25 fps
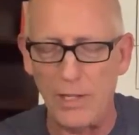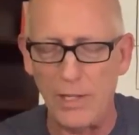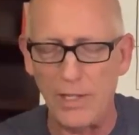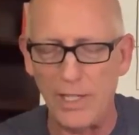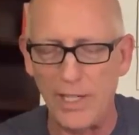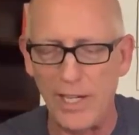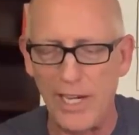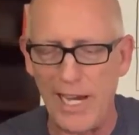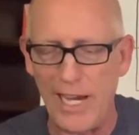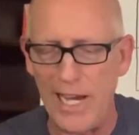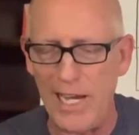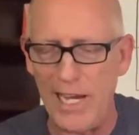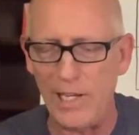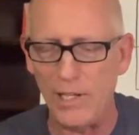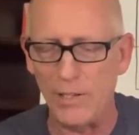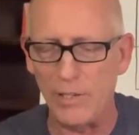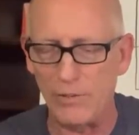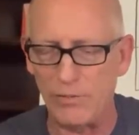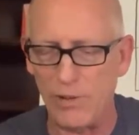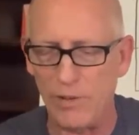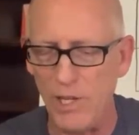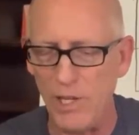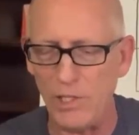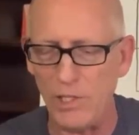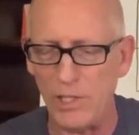Gain of
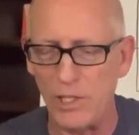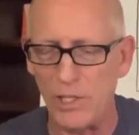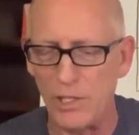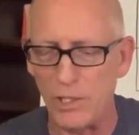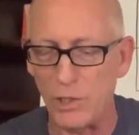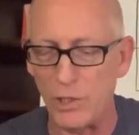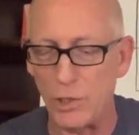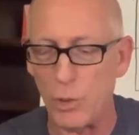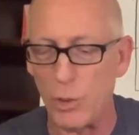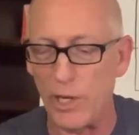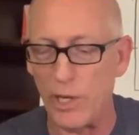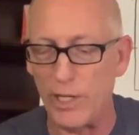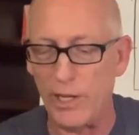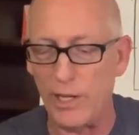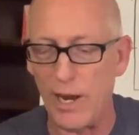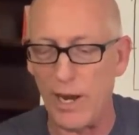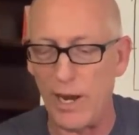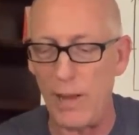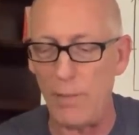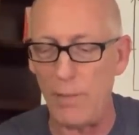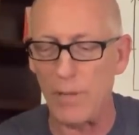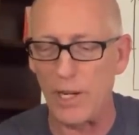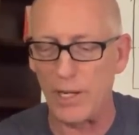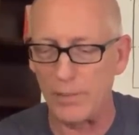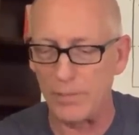function is quite
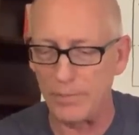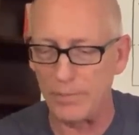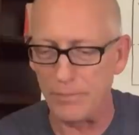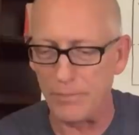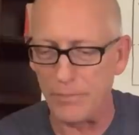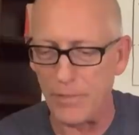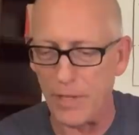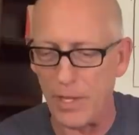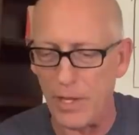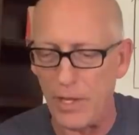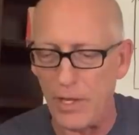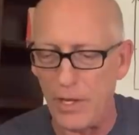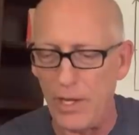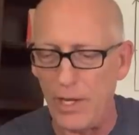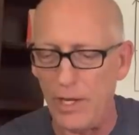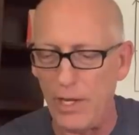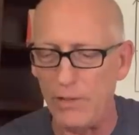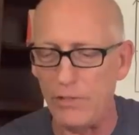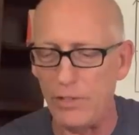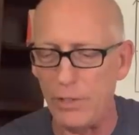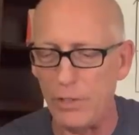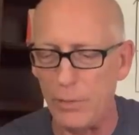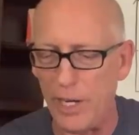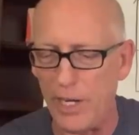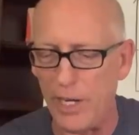common.
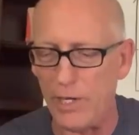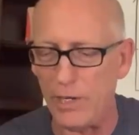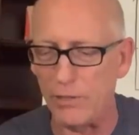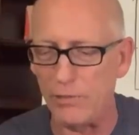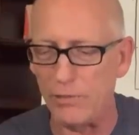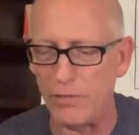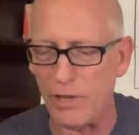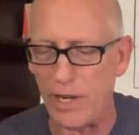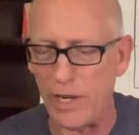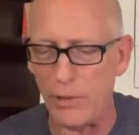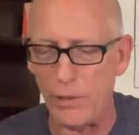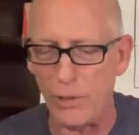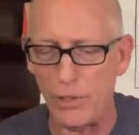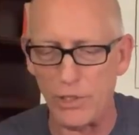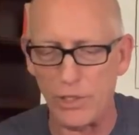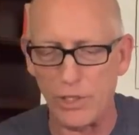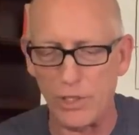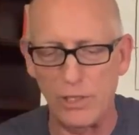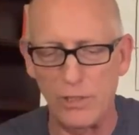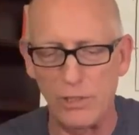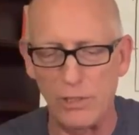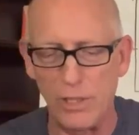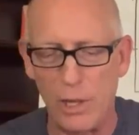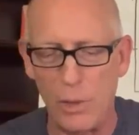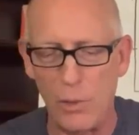If you make a virus
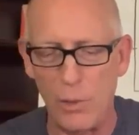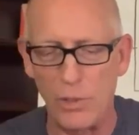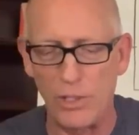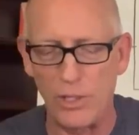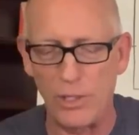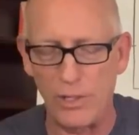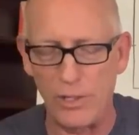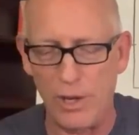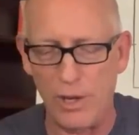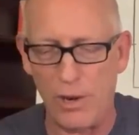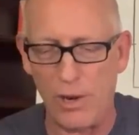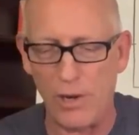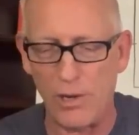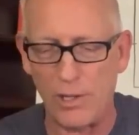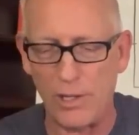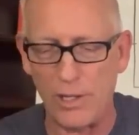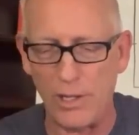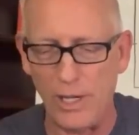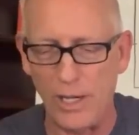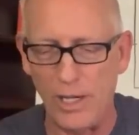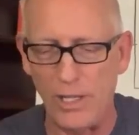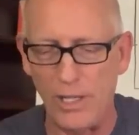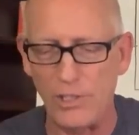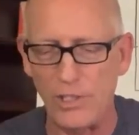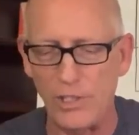glow in the dark,
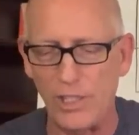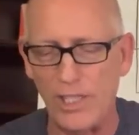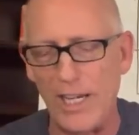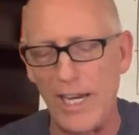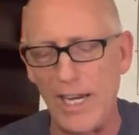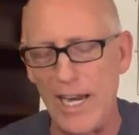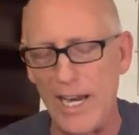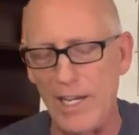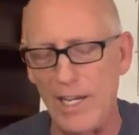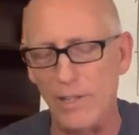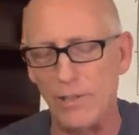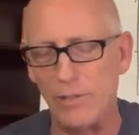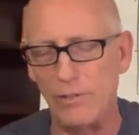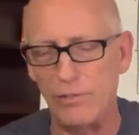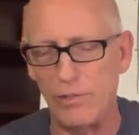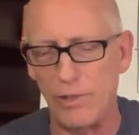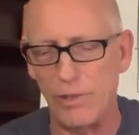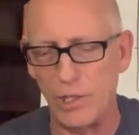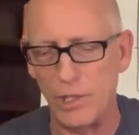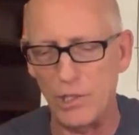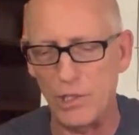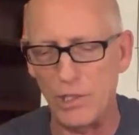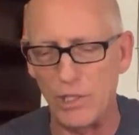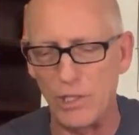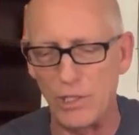it's a gain of
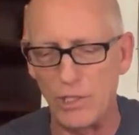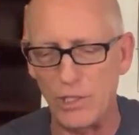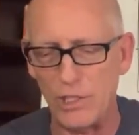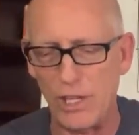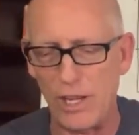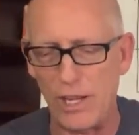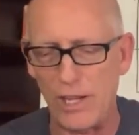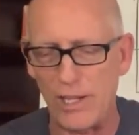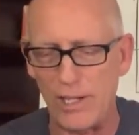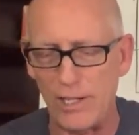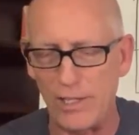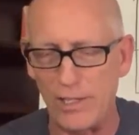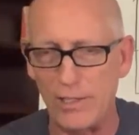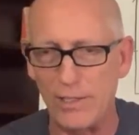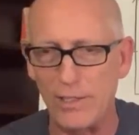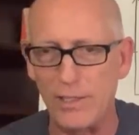function study.